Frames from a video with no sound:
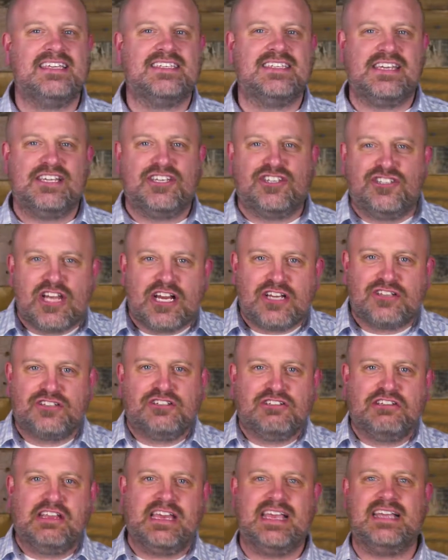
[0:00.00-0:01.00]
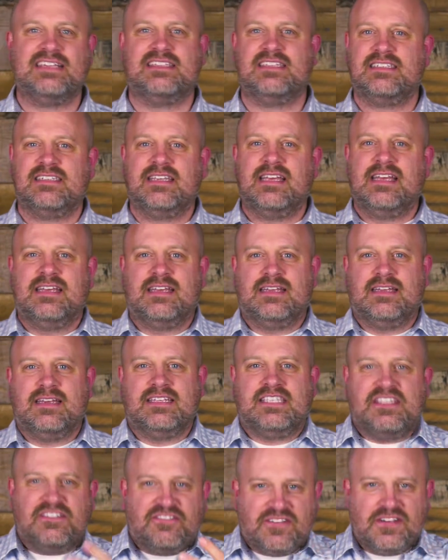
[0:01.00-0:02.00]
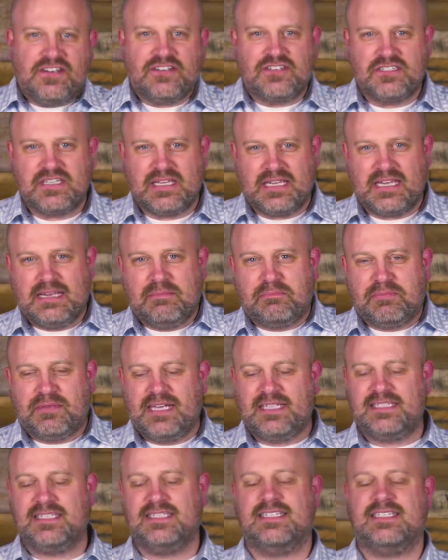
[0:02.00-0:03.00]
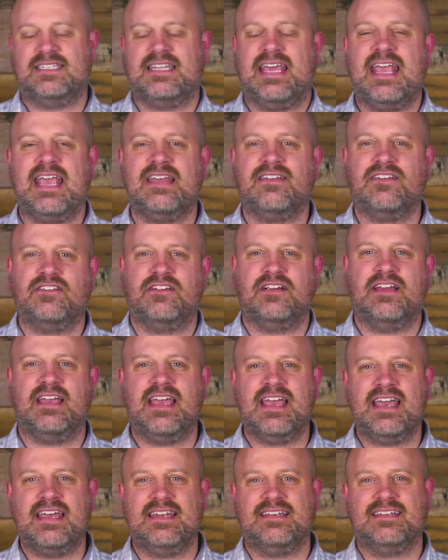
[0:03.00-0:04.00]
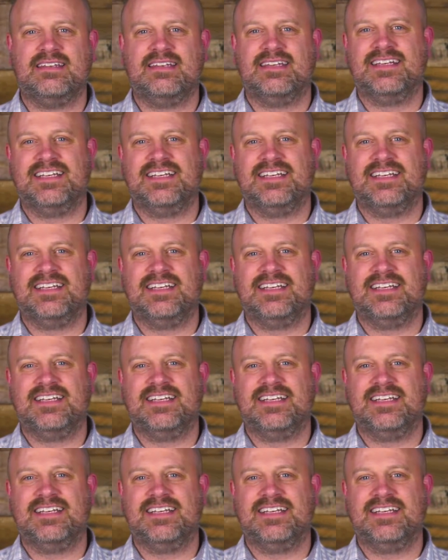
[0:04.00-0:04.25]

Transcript: and he shakes your legs. And as he finishes, he places his hand on your head and